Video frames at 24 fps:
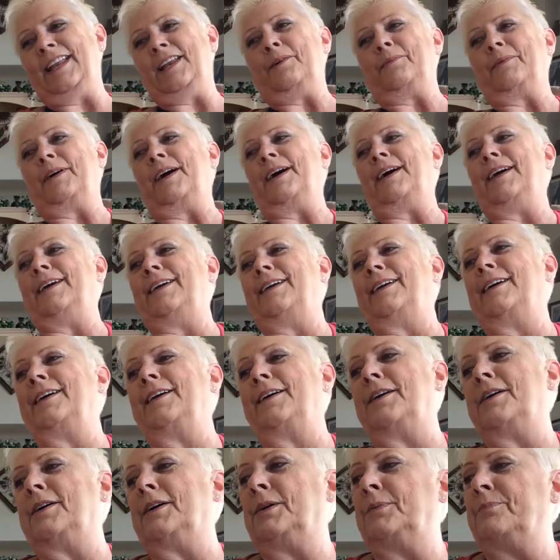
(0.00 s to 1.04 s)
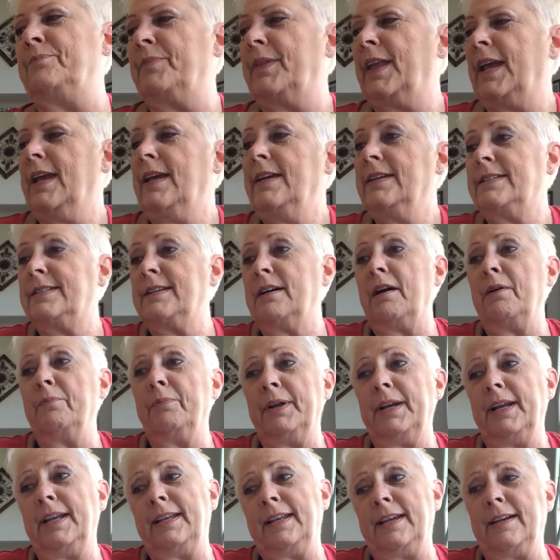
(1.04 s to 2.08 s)
anyway, um, so I
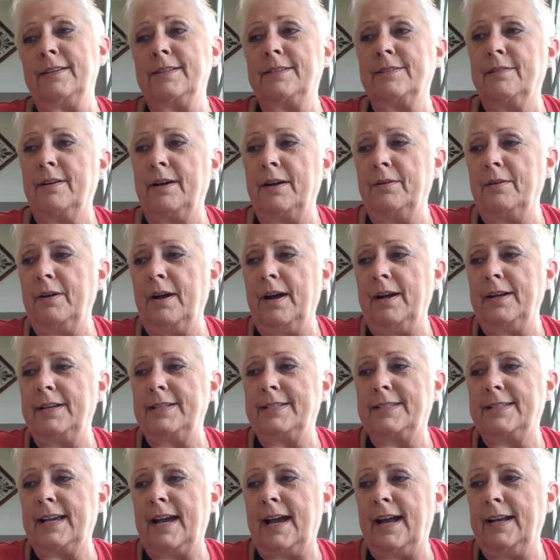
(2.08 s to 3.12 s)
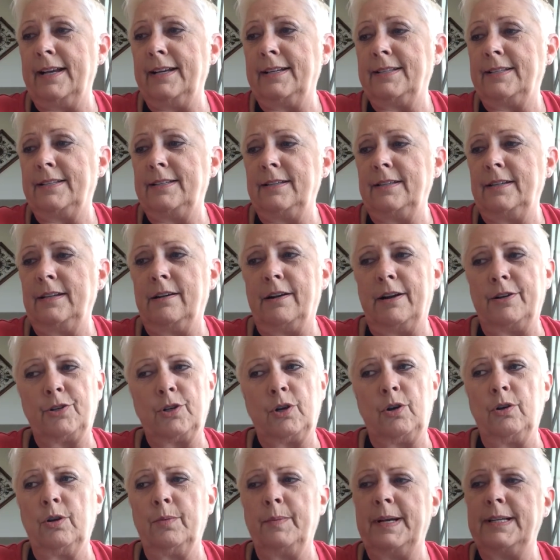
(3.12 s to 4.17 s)
went in there. So I, I, decided, you know, I
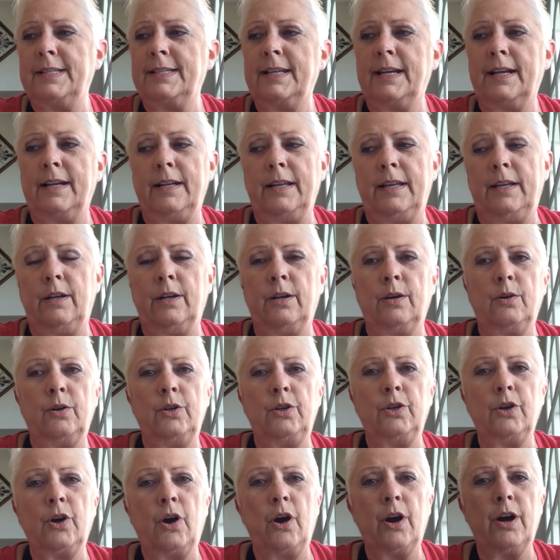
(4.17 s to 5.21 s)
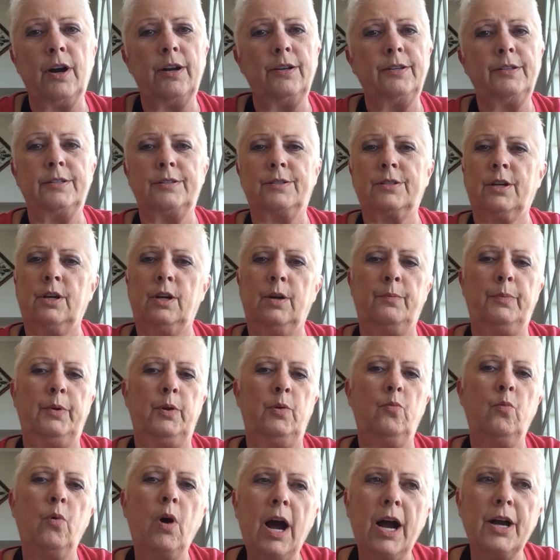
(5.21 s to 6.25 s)
told him I said I need a yarn that's going to
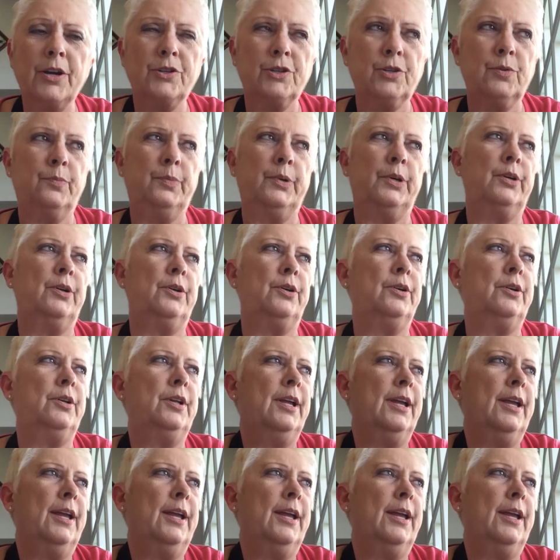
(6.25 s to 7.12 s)
be washable,